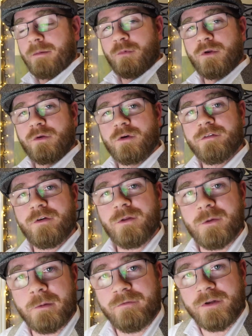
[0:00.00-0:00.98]
I'm going to do a
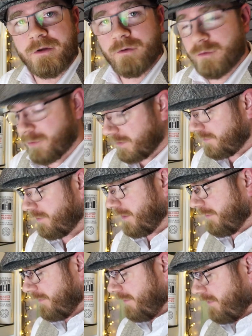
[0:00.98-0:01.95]
follow-up video, which
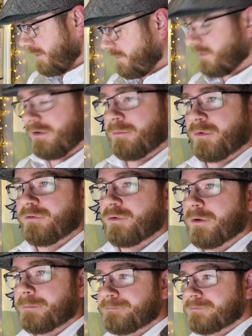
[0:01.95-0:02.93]
I've never actually done
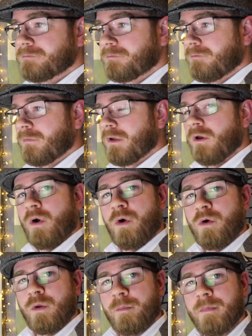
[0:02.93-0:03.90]
before,
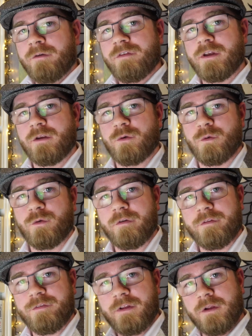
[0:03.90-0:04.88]
on my video
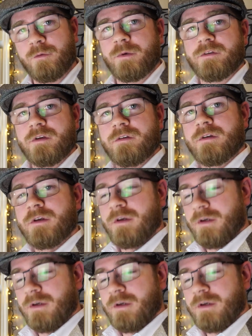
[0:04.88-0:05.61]
Filler Whiskies.